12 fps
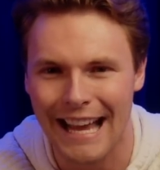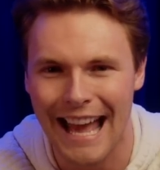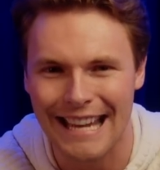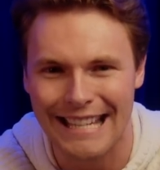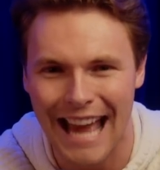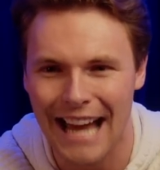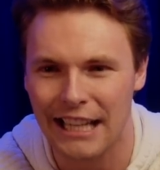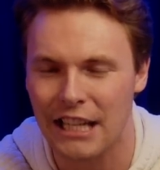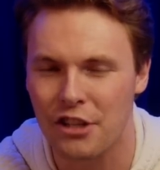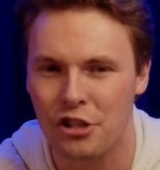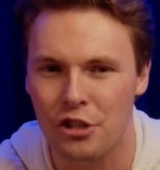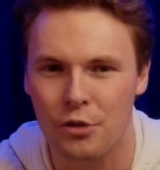I had
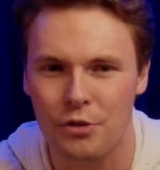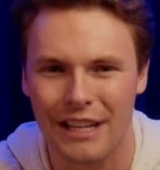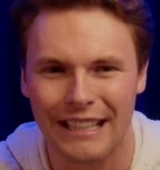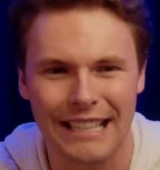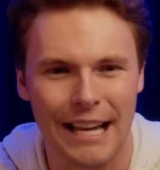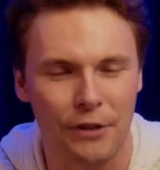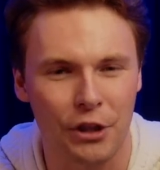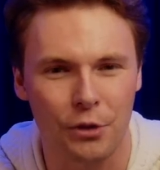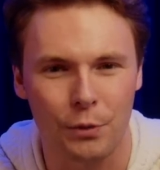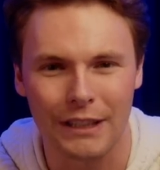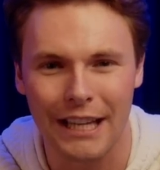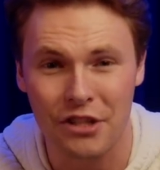daddy issues. I didn't have a good
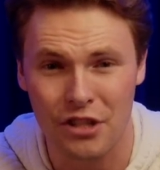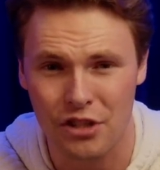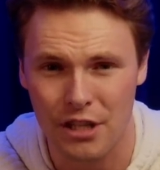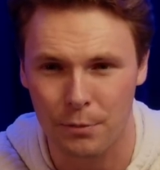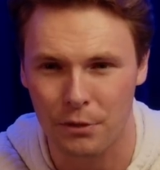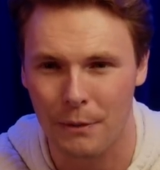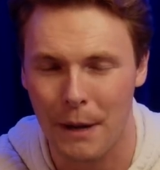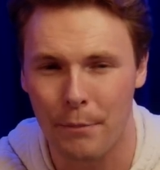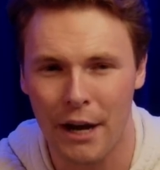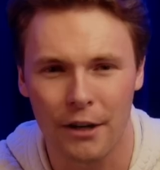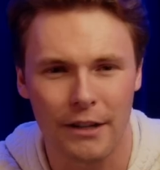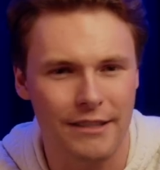relationship with my
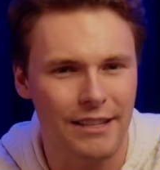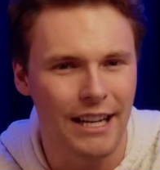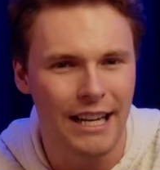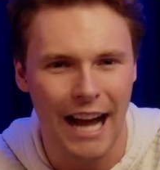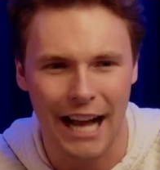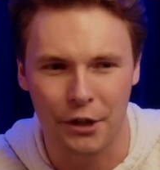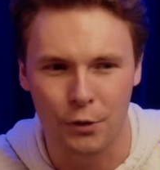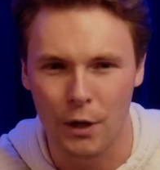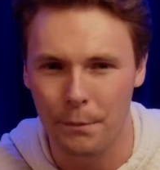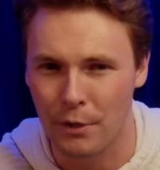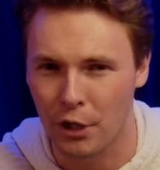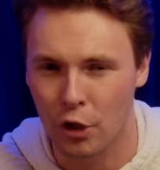parents. I grew
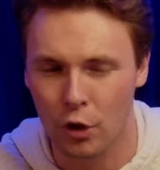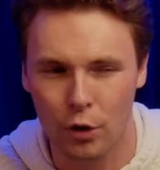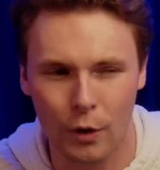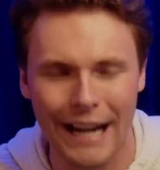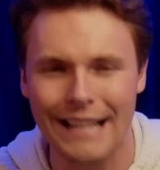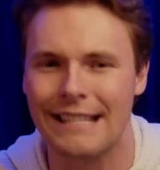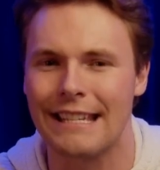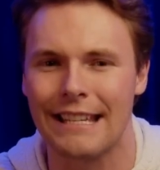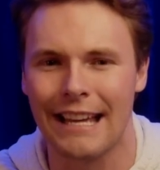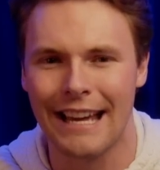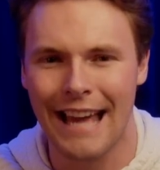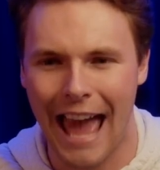up in a
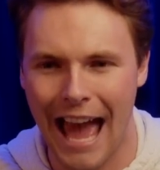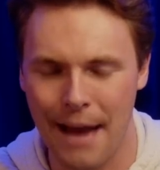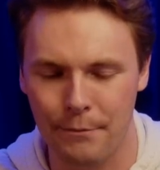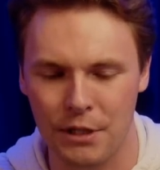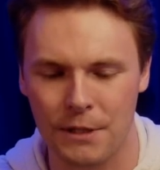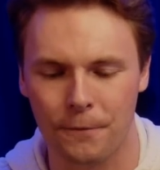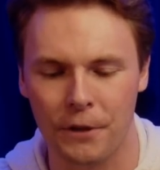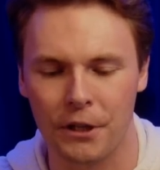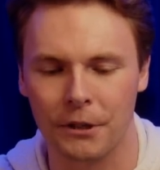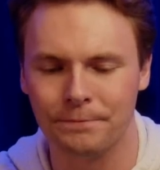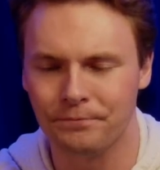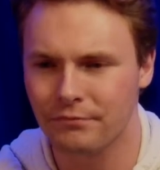crazy
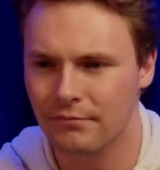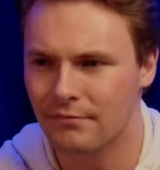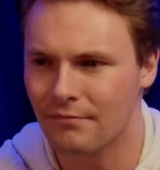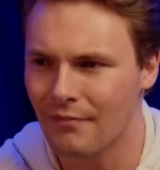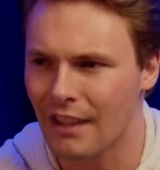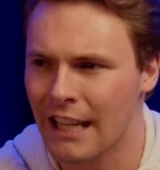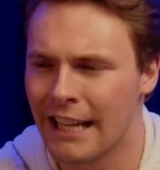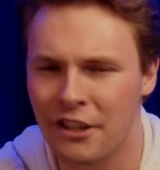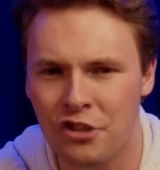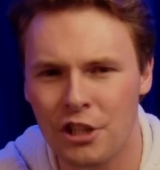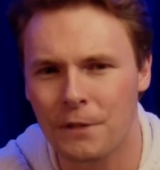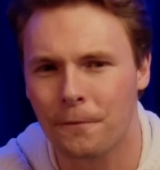atmosphere, and it
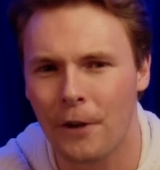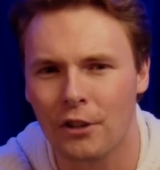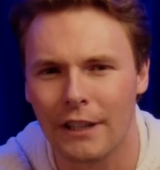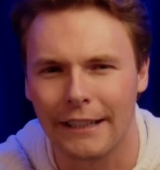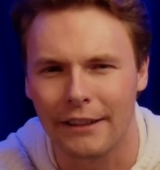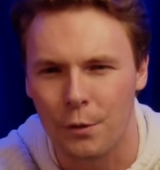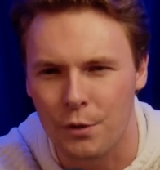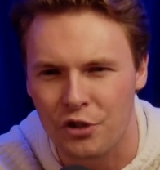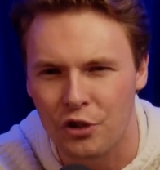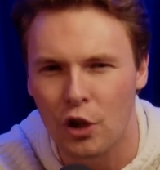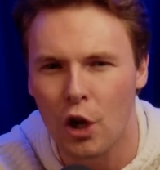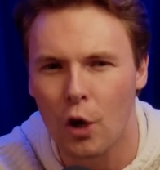just felt like there was
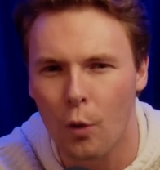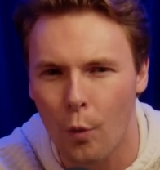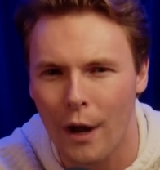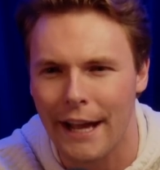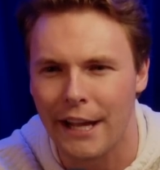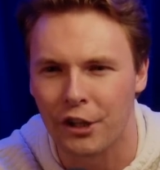no way